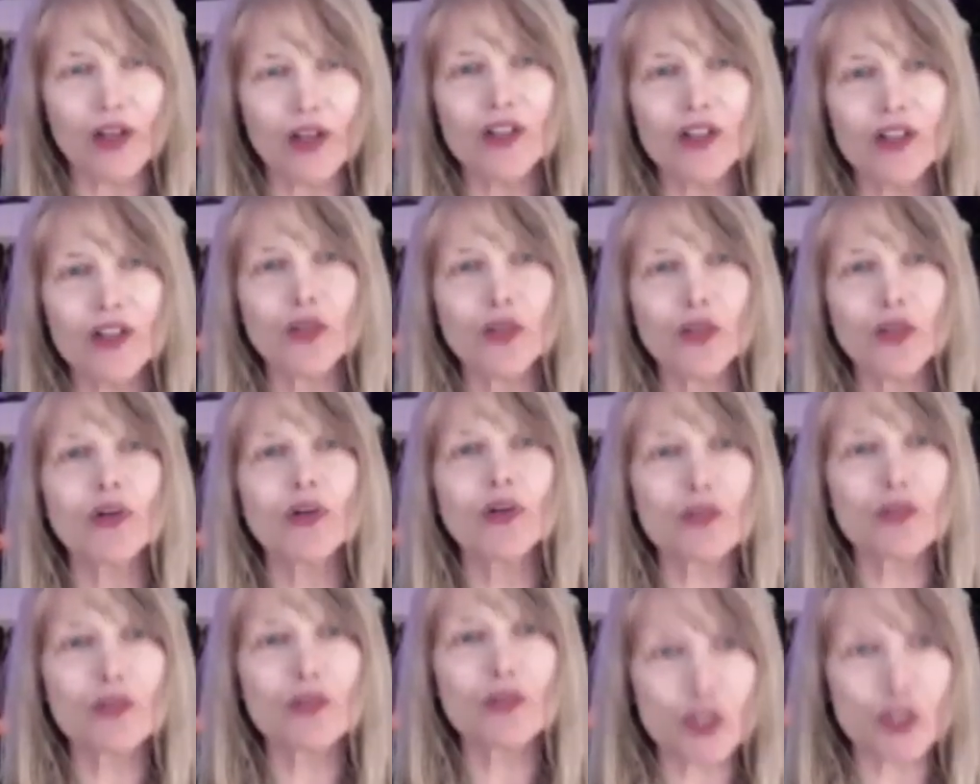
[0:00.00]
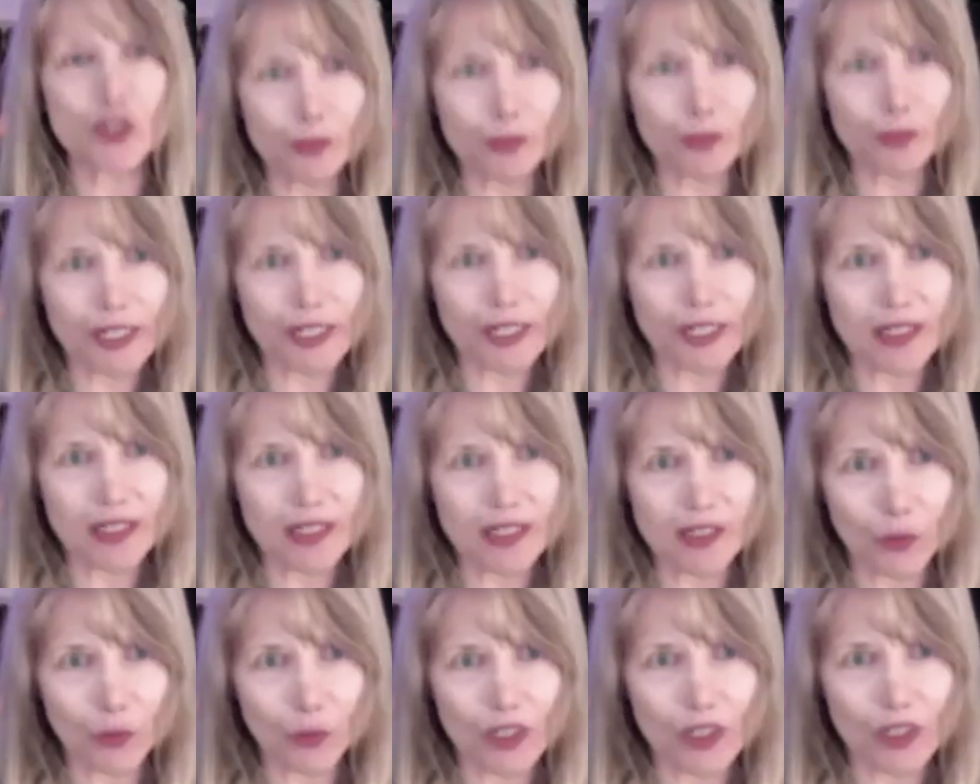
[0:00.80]
So we're in two places
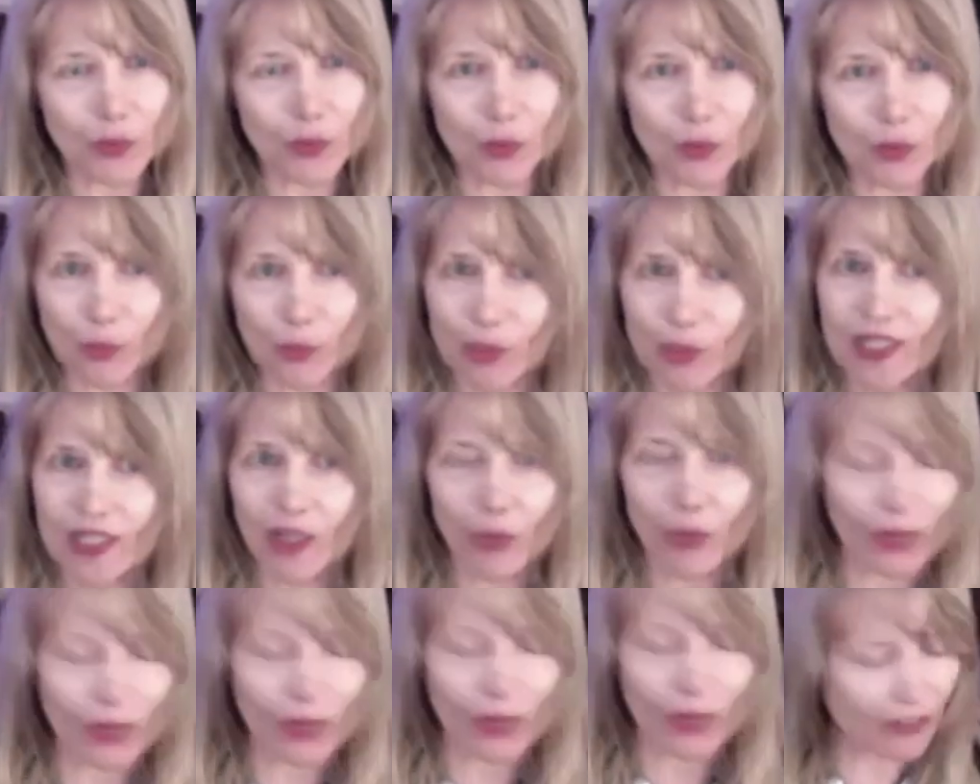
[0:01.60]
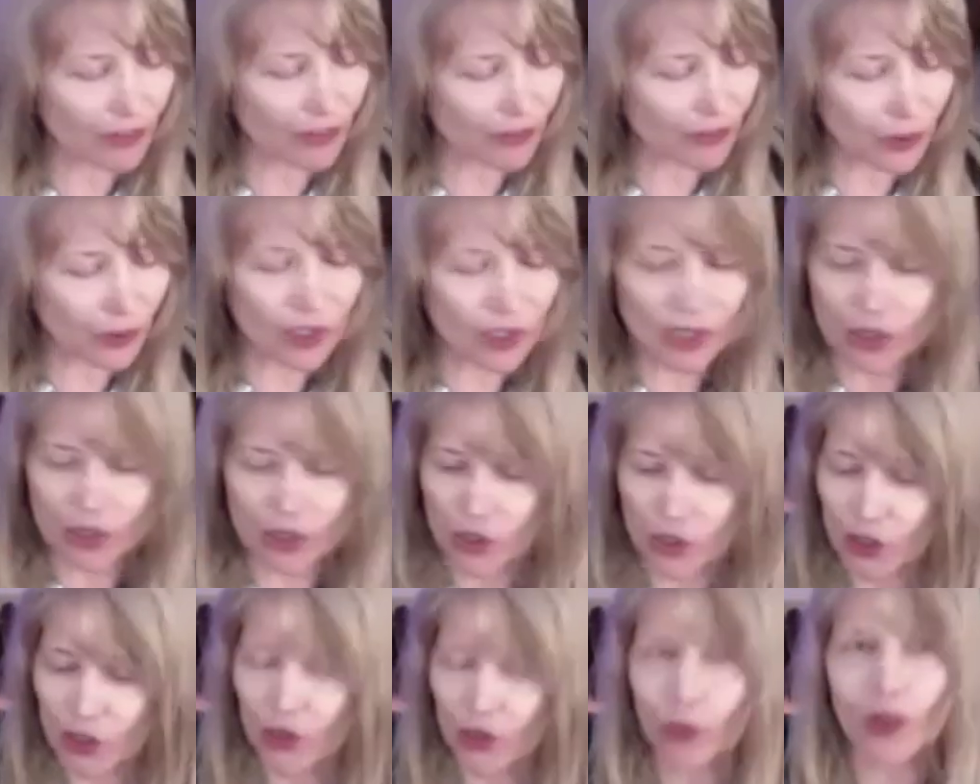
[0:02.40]
at once. When we say we have a foot in
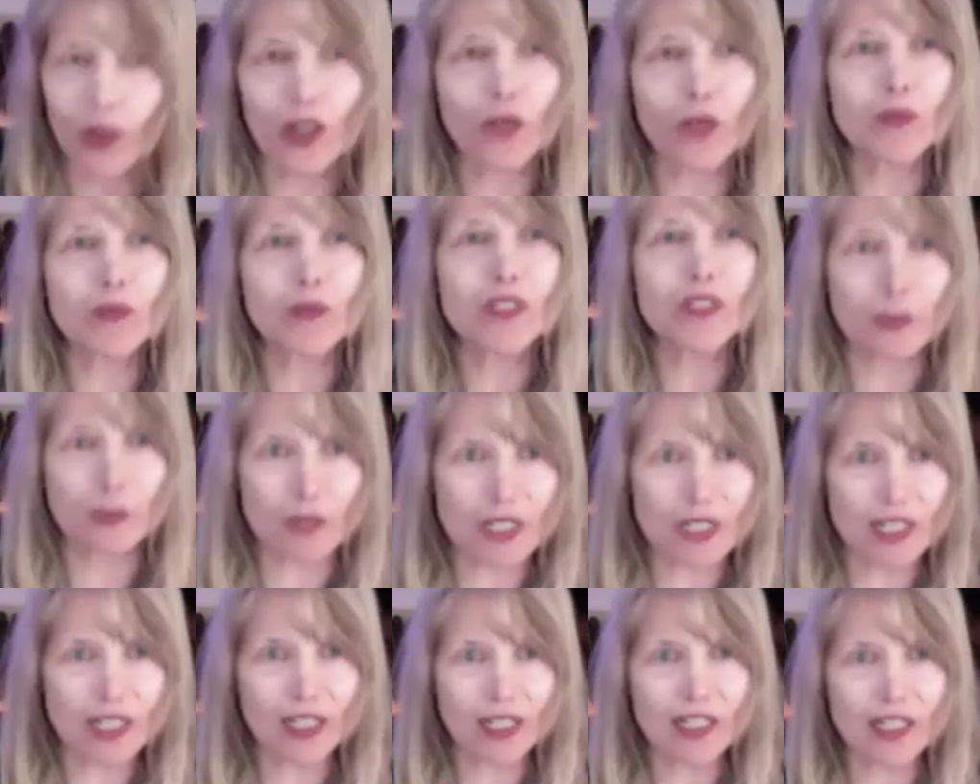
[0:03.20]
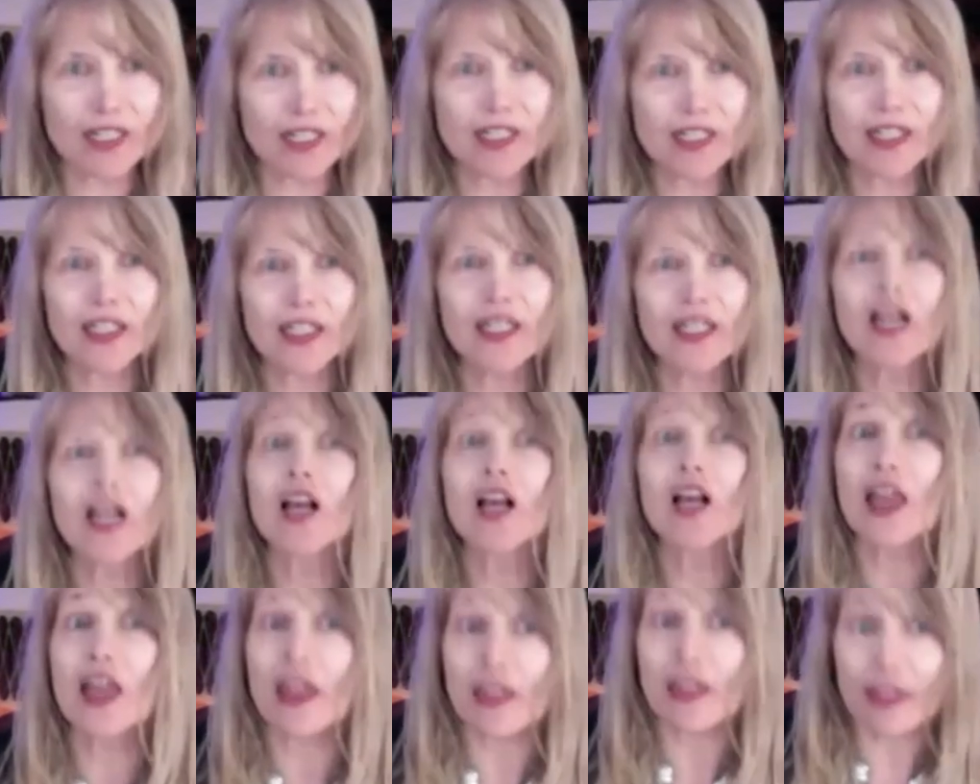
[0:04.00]
two realms simultaneously,
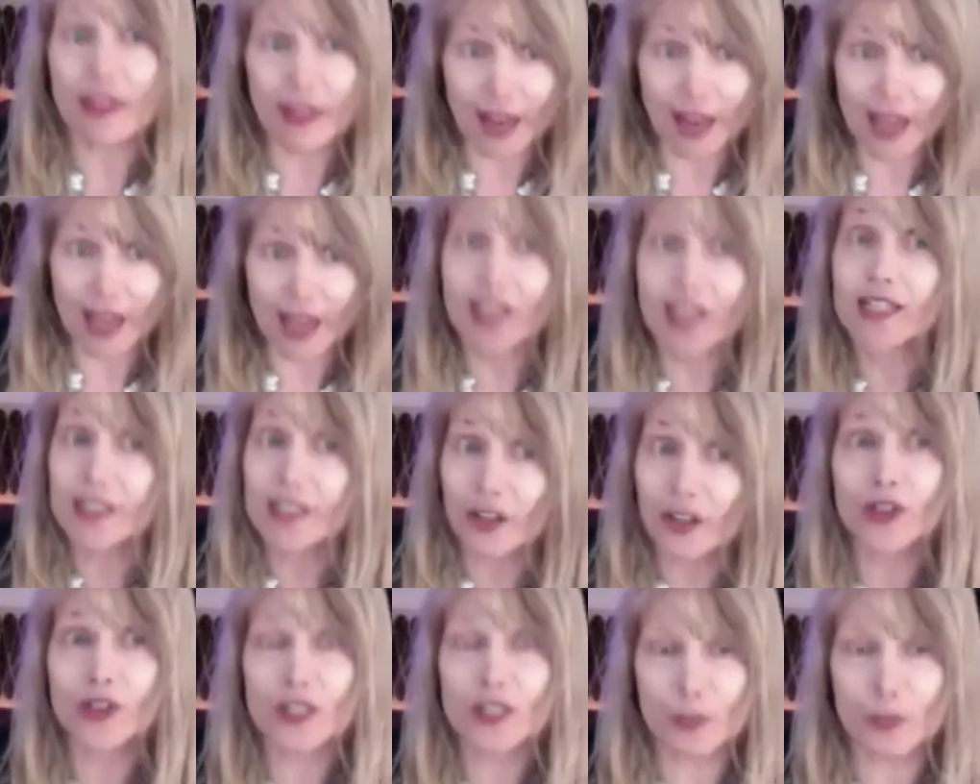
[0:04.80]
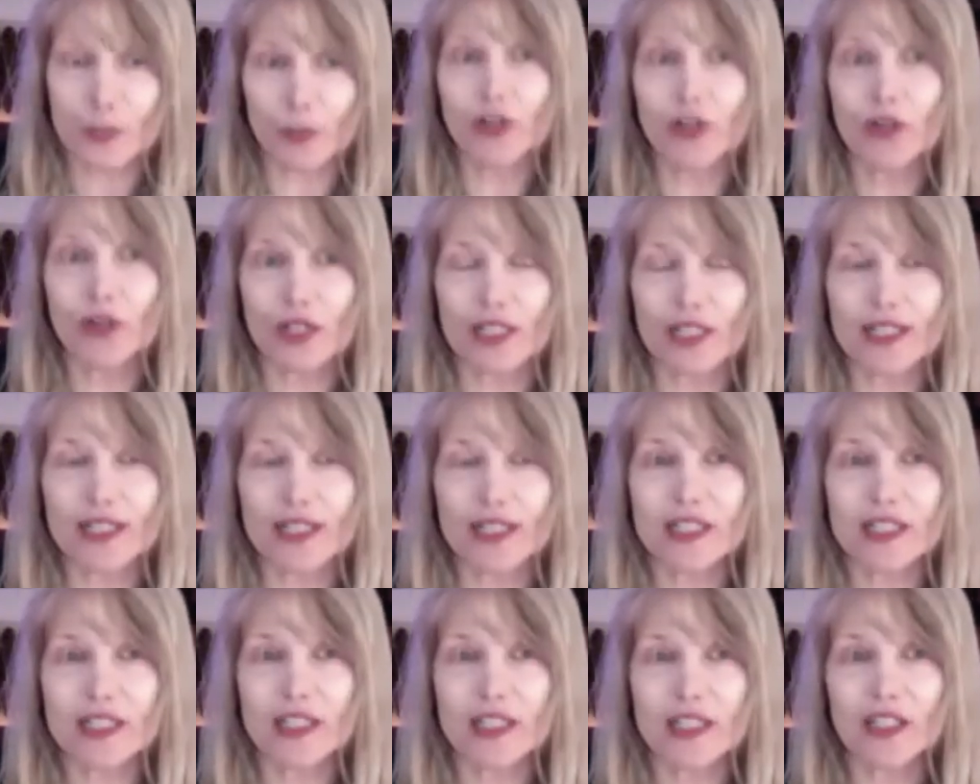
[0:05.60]
that is our
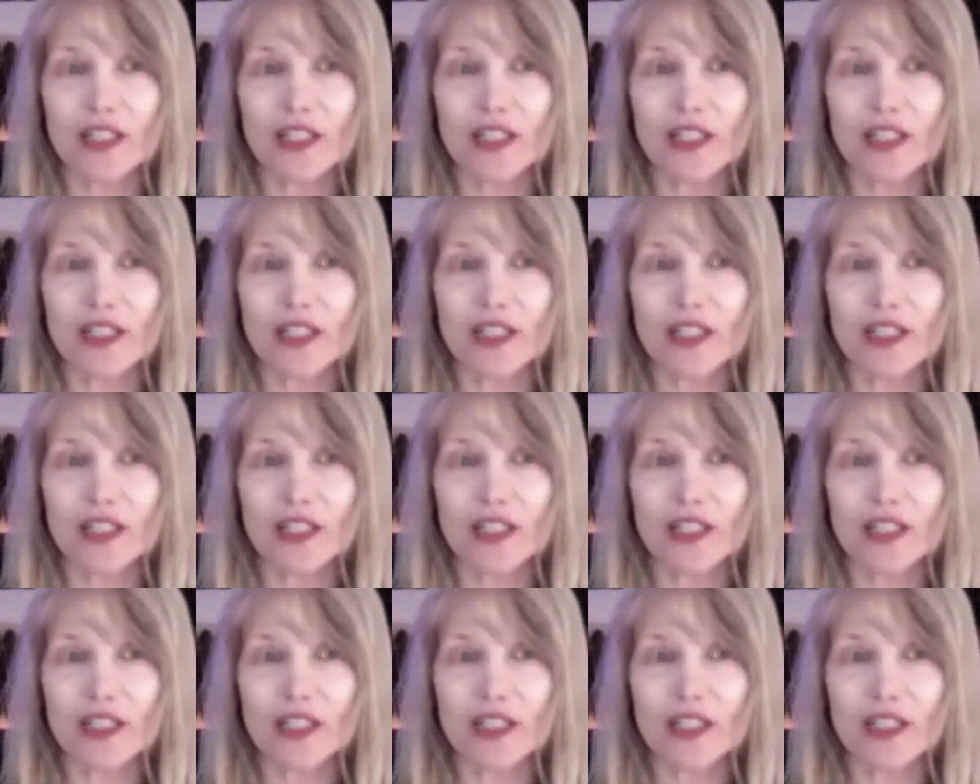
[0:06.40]
experience.